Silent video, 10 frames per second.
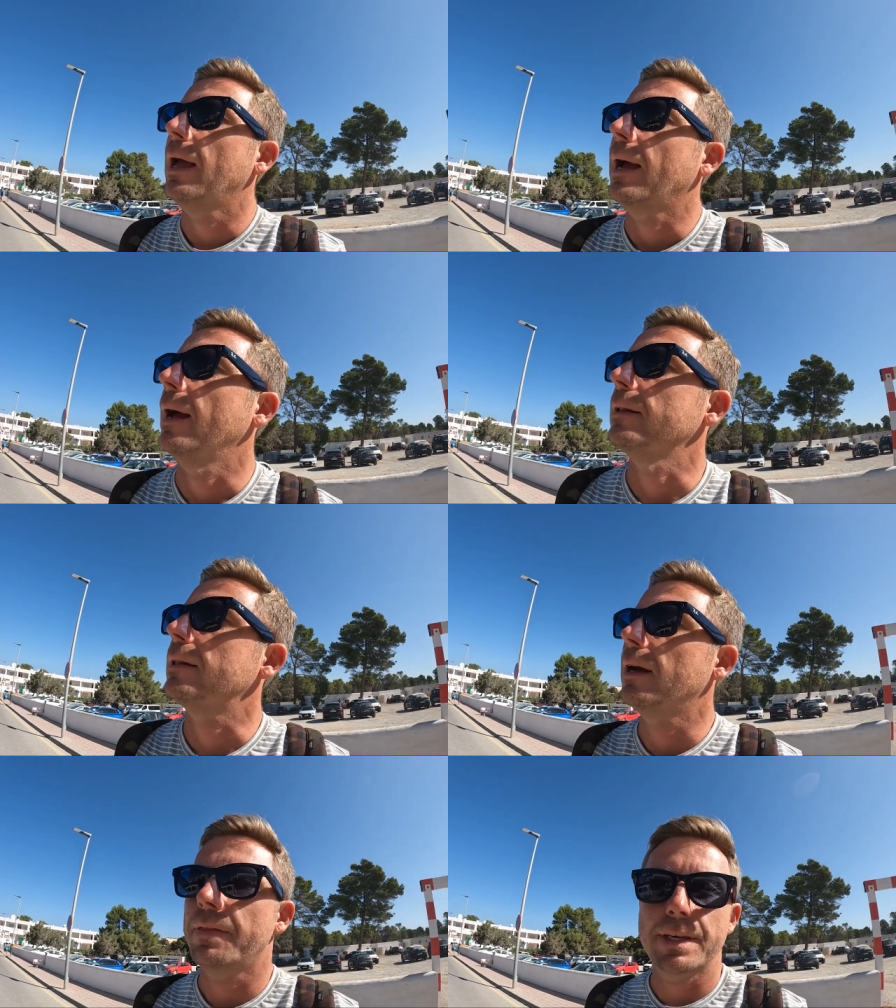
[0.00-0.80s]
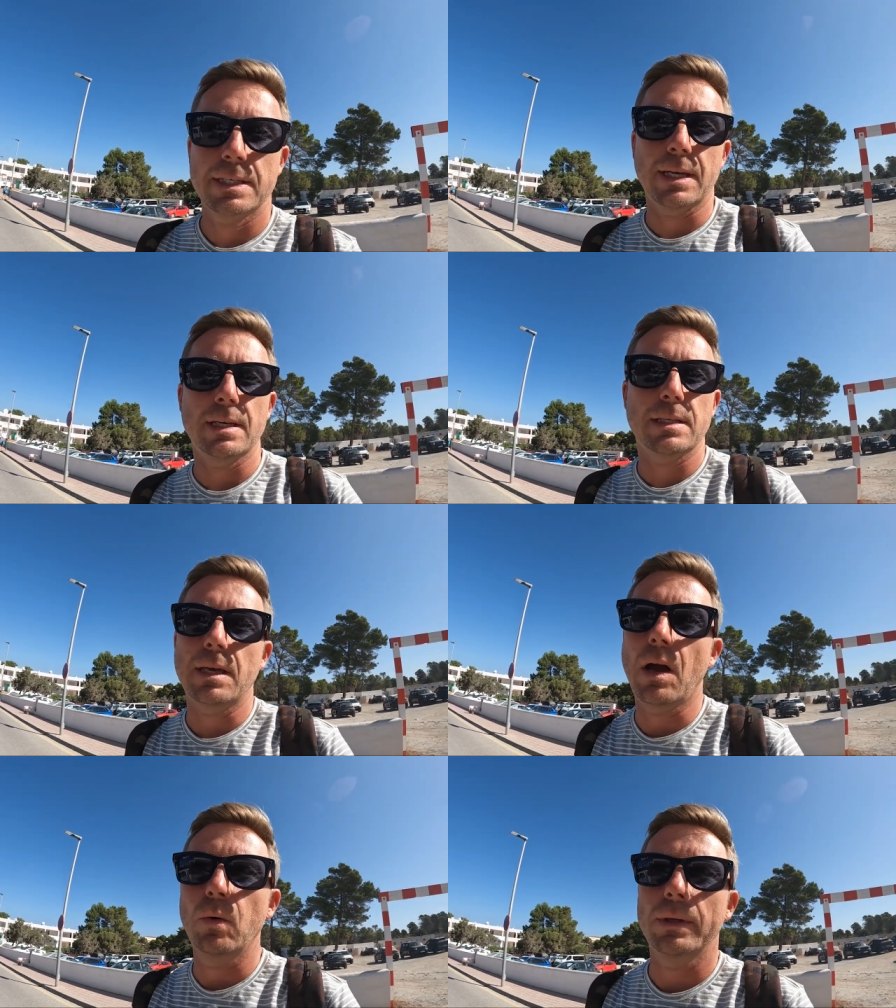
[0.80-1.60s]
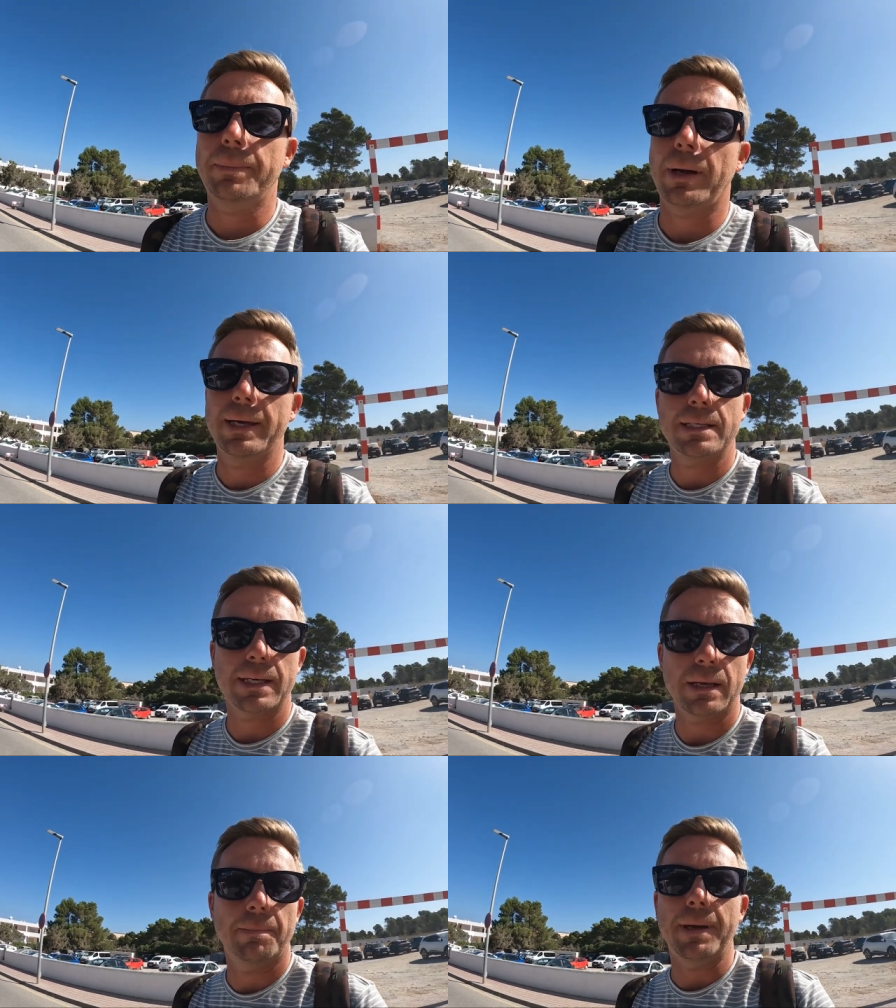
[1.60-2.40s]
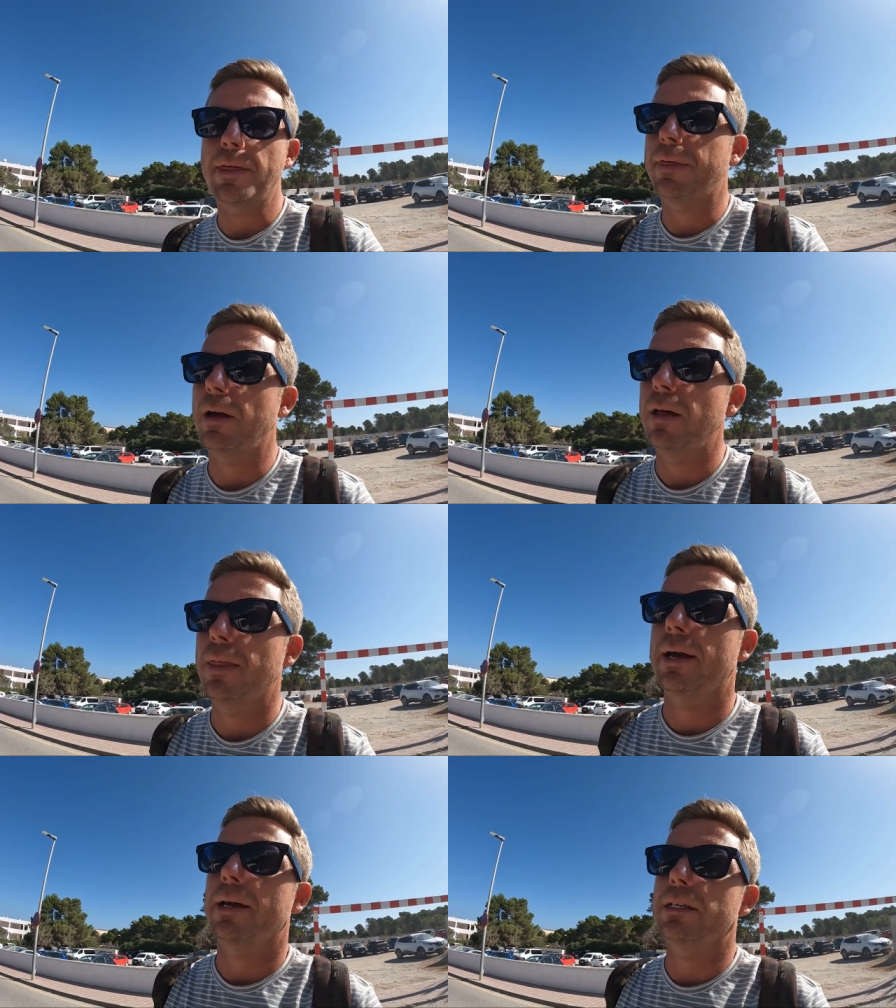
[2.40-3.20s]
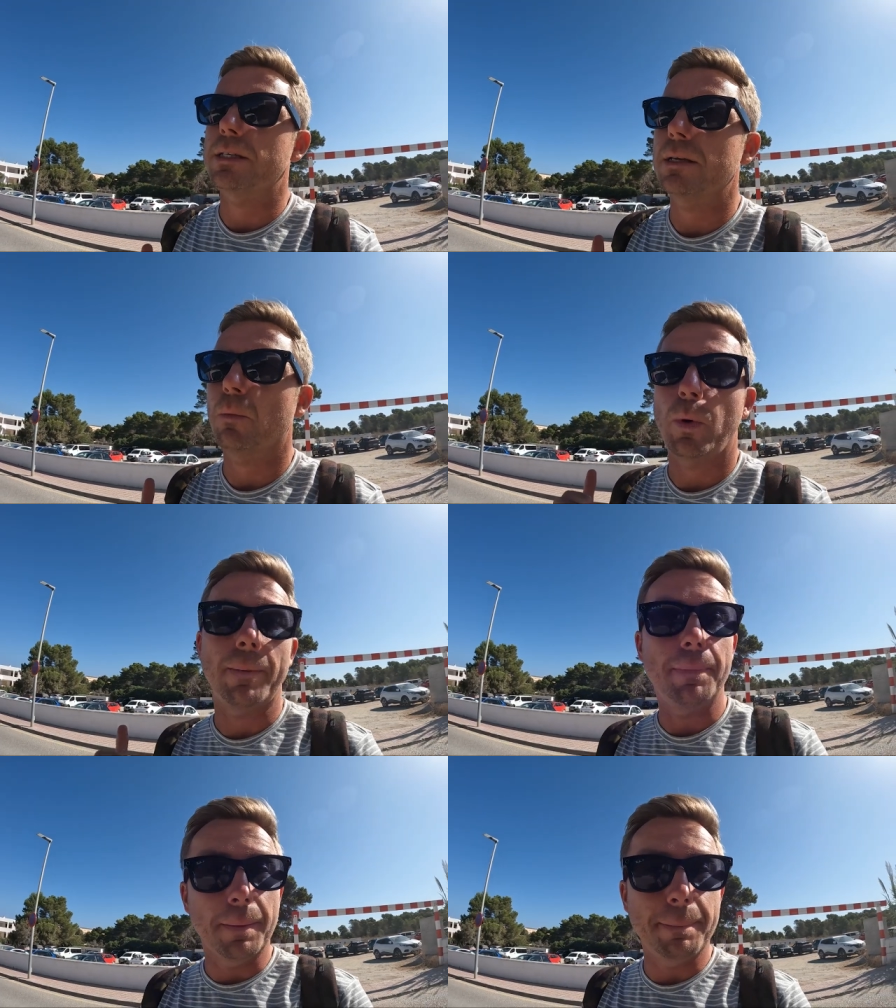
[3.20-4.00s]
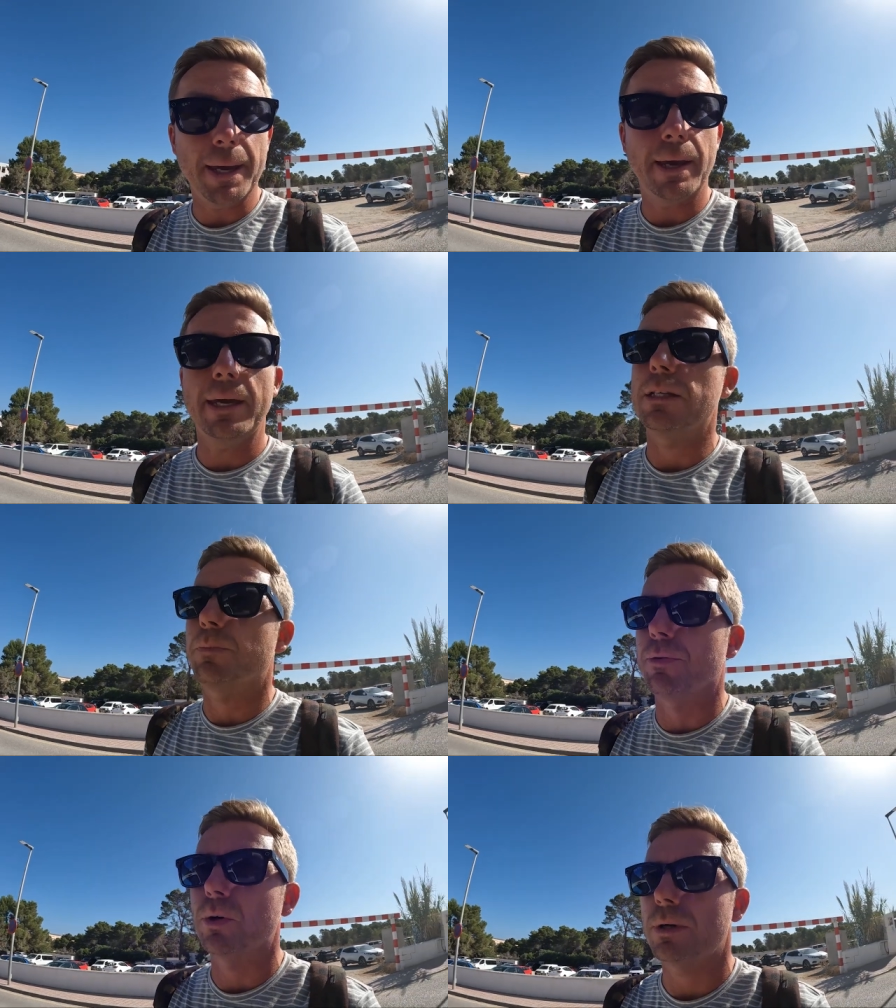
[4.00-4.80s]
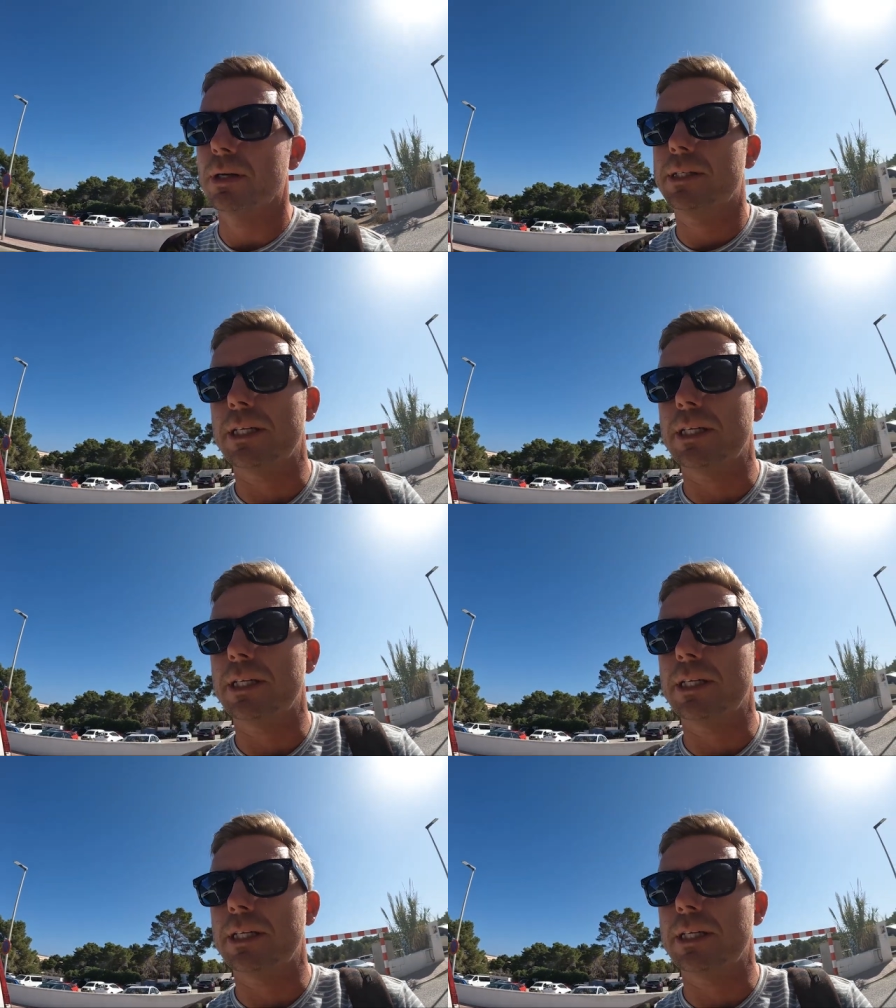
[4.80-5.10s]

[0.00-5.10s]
And this is the only place in Ibiza that is where the beer is brewed and